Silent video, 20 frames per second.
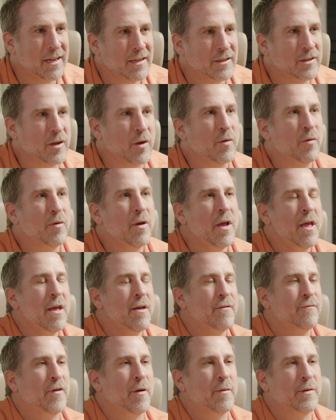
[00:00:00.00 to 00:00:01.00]
So
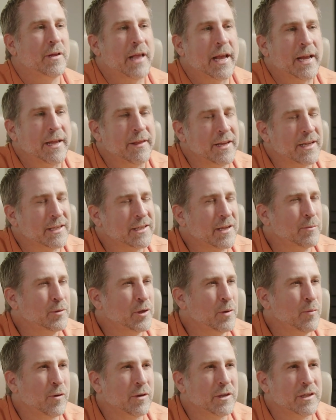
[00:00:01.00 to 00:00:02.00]
like in the
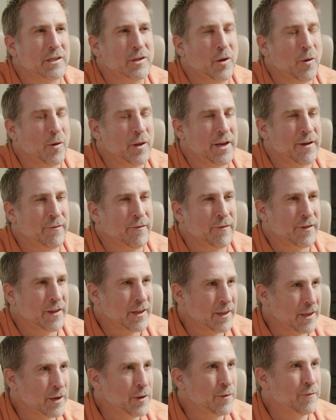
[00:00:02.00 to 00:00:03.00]
assumption world, it's totally different
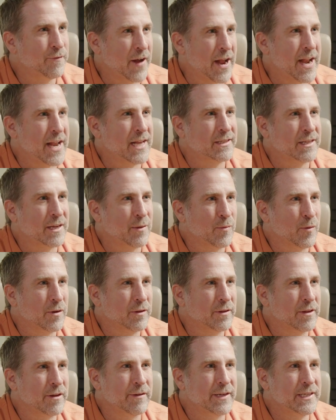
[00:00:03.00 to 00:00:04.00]
than the new financing
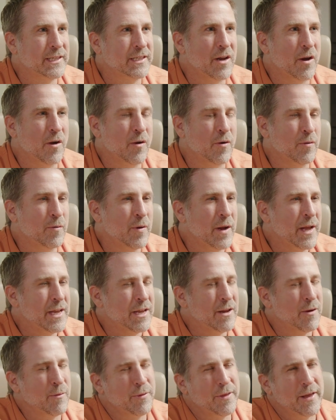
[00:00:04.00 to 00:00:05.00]
world.
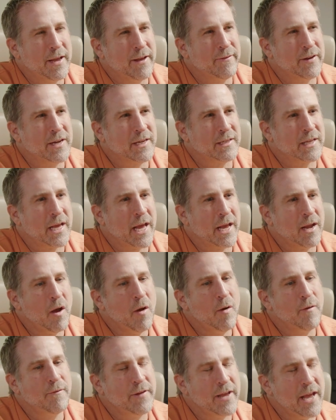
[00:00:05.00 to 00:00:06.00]
You don't think of it as like,
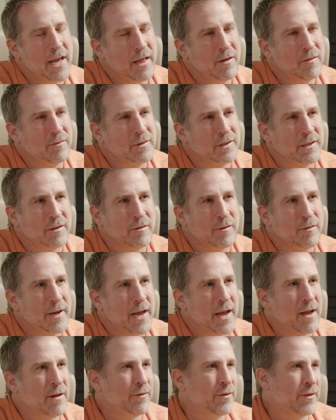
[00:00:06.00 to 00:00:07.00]
oh, VA loans 0
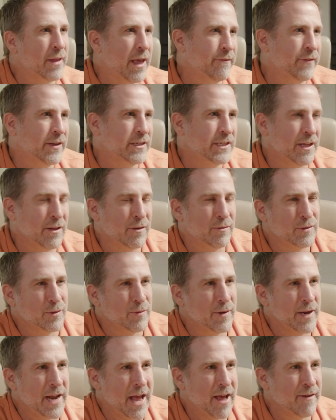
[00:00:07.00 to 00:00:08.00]
down, FHA loans
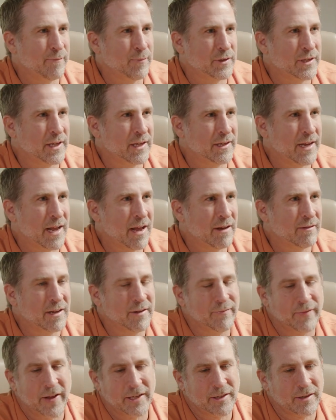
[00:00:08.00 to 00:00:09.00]
3.5% down,
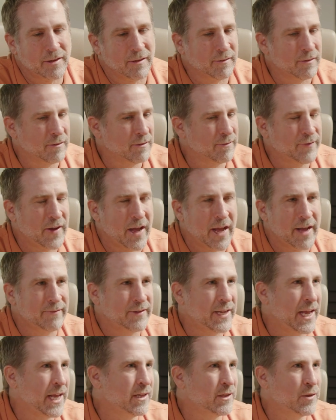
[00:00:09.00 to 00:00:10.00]
conventional or 5,
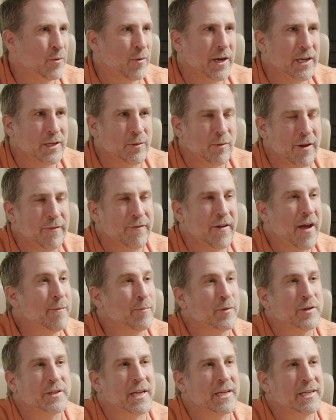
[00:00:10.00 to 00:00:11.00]
10, 20,
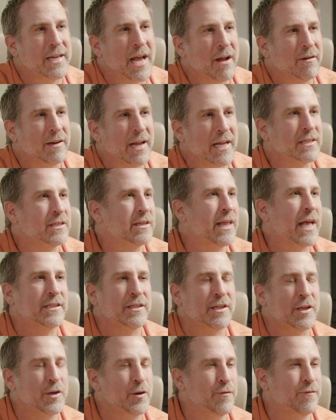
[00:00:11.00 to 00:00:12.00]
25% down. That's
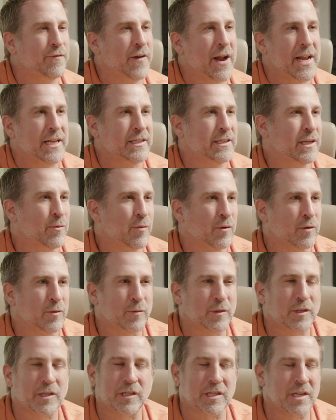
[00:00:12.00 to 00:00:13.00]
the new financing world,
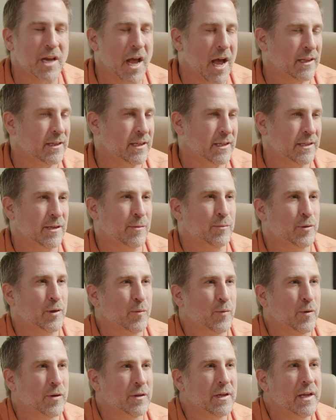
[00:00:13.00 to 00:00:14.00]
which is not the
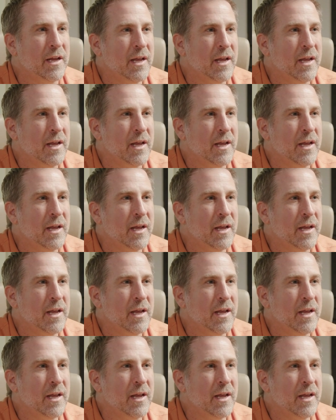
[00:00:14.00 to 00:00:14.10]
assumption world.